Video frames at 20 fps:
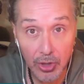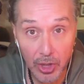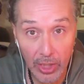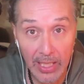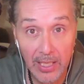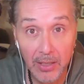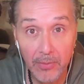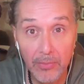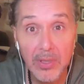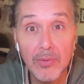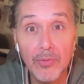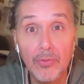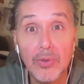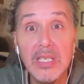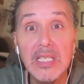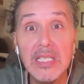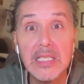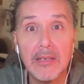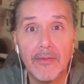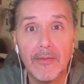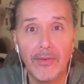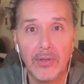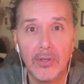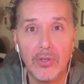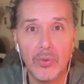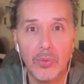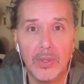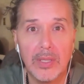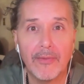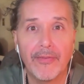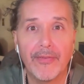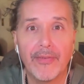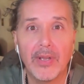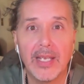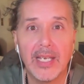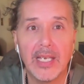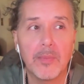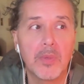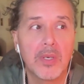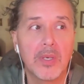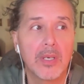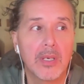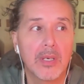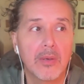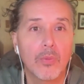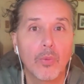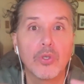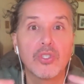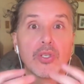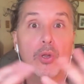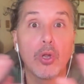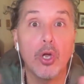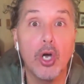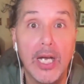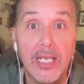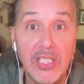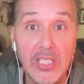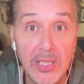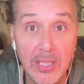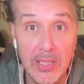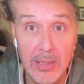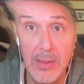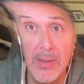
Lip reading: reason for the twin flame was lost.